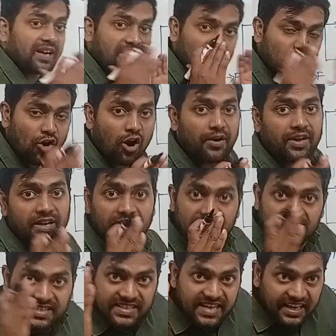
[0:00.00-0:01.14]
that rod
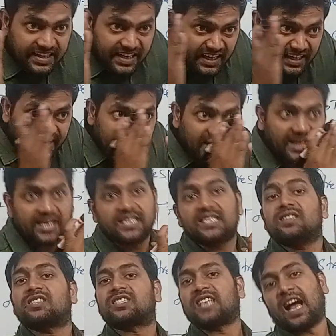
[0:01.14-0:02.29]
is getting decreased
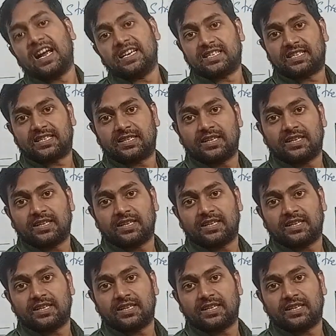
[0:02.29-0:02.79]
in the size,